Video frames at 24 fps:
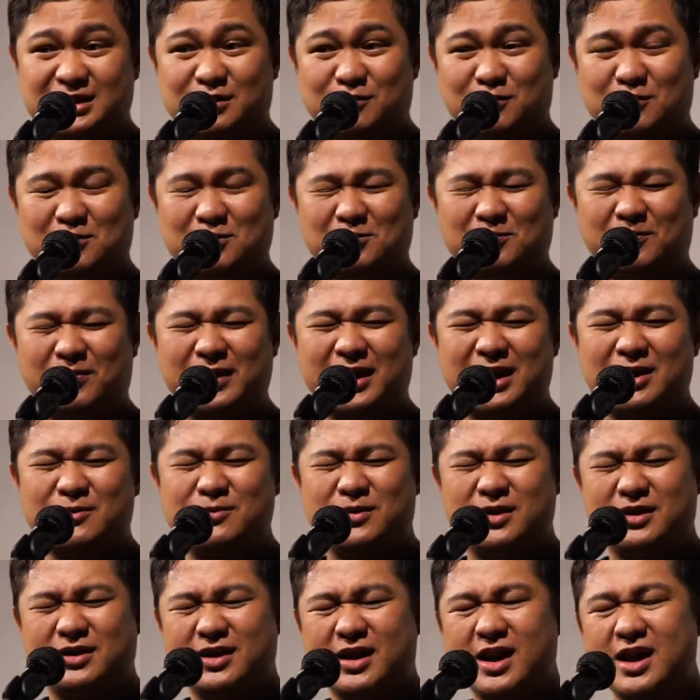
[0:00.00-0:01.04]
We would play
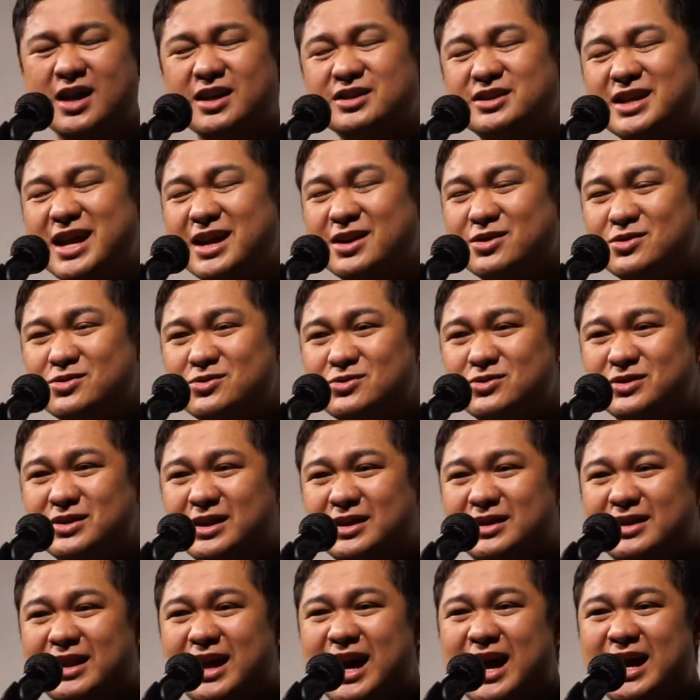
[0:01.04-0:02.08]
with shadows
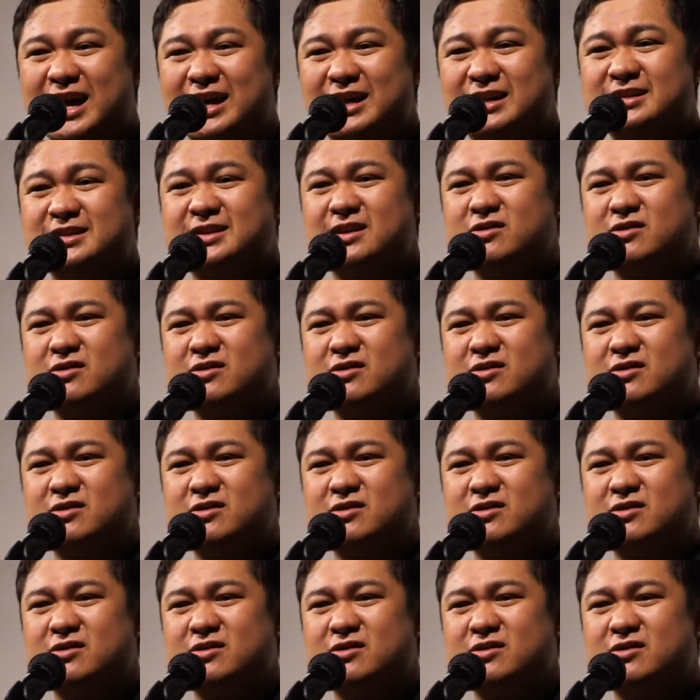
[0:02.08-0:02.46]
and lights